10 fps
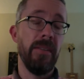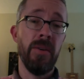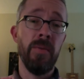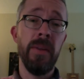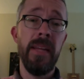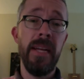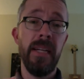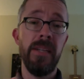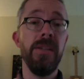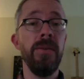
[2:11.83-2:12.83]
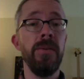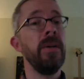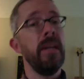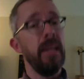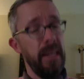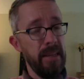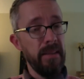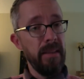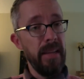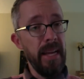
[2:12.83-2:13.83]
So what they can do
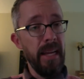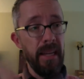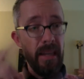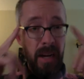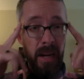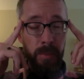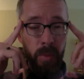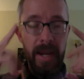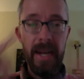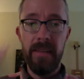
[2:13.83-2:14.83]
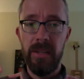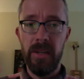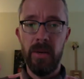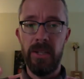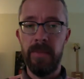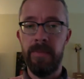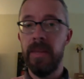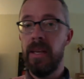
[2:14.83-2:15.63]
is they can, um, when I ask a question,